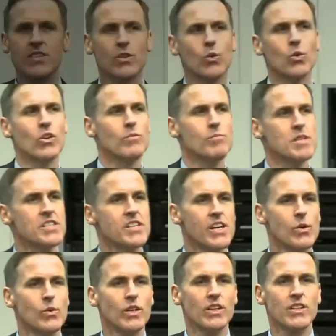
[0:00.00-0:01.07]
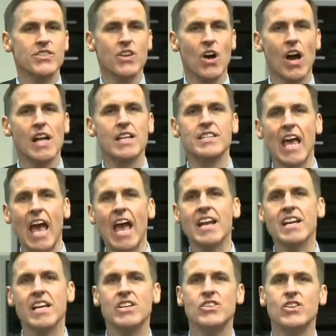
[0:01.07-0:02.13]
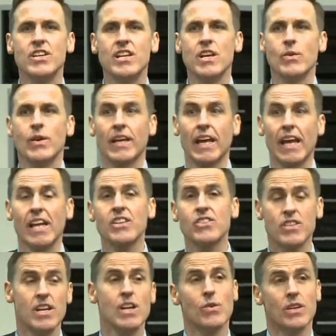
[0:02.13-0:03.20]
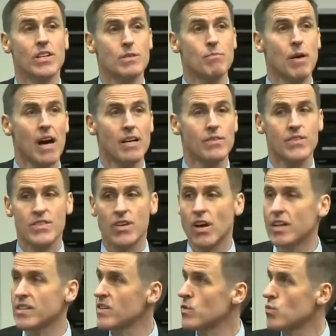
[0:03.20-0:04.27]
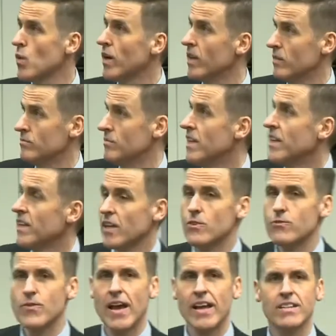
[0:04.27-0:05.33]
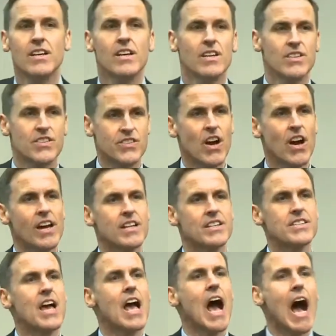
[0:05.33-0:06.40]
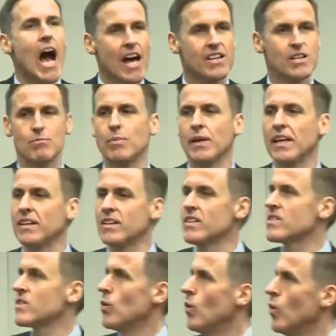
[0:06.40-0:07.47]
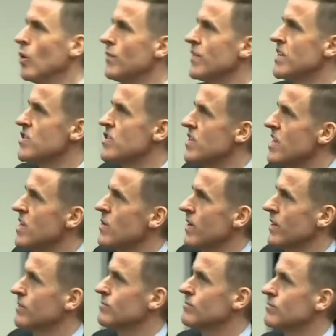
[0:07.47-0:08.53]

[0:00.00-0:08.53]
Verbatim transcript: School of Material Science and Engineering. Engineering is part of science as well. In fact, science underpins all of engineering.